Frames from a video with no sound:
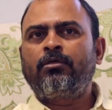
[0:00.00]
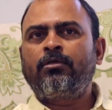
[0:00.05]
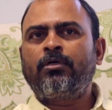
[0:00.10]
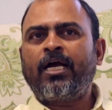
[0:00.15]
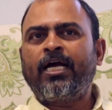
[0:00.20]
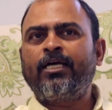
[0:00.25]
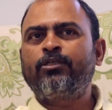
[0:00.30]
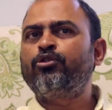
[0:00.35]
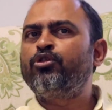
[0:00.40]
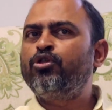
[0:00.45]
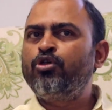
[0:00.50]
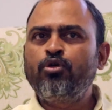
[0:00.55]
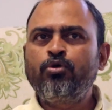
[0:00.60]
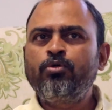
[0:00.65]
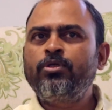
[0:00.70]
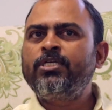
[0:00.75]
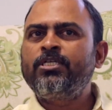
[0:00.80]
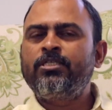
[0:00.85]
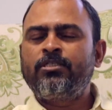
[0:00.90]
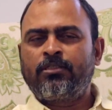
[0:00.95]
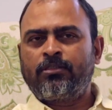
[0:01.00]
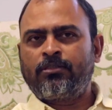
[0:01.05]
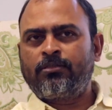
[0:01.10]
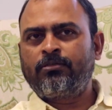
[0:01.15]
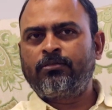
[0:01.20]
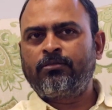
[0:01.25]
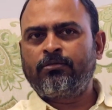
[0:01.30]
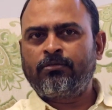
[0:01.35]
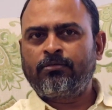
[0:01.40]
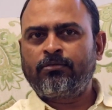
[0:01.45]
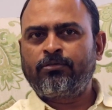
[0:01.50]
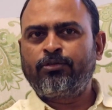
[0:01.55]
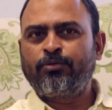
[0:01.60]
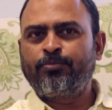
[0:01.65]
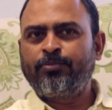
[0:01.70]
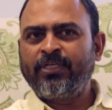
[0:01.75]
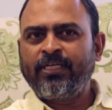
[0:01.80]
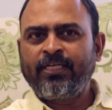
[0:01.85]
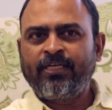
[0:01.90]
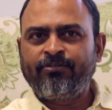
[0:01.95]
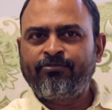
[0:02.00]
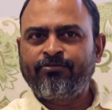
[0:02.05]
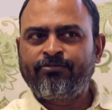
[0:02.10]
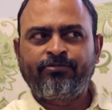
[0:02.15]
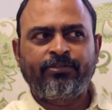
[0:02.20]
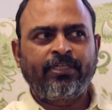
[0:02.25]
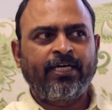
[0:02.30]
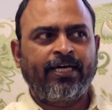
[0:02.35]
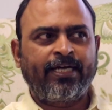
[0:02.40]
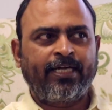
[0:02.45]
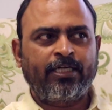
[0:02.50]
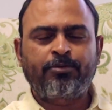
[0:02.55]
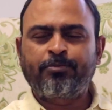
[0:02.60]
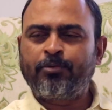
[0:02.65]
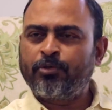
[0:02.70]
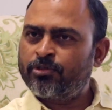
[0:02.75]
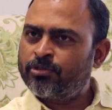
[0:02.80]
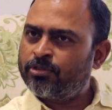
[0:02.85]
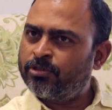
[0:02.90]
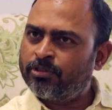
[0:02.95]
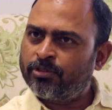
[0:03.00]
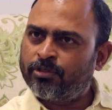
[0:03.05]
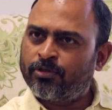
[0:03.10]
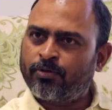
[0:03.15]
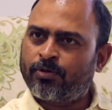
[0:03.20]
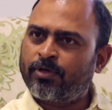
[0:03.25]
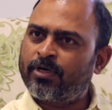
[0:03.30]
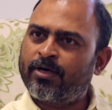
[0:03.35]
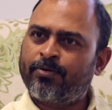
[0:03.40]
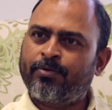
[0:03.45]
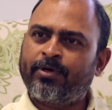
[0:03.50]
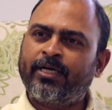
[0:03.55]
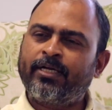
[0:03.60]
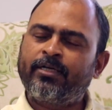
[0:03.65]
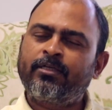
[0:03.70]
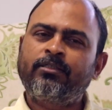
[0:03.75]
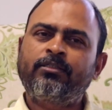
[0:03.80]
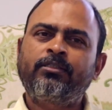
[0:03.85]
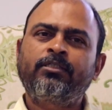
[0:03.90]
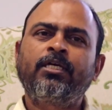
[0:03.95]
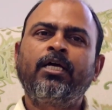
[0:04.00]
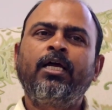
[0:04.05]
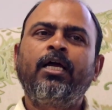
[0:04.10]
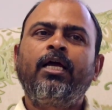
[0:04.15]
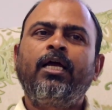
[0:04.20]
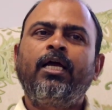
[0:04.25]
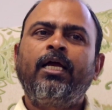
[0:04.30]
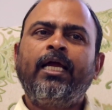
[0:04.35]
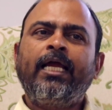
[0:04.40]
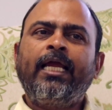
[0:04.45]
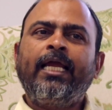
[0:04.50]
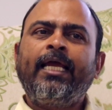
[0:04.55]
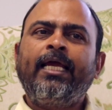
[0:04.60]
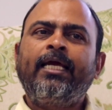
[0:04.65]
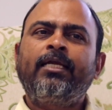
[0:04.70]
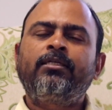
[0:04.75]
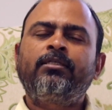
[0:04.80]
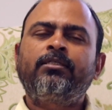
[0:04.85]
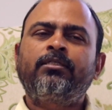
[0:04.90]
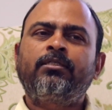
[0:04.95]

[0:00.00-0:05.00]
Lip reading: has no reason to believe they are exposed to the coronavirus and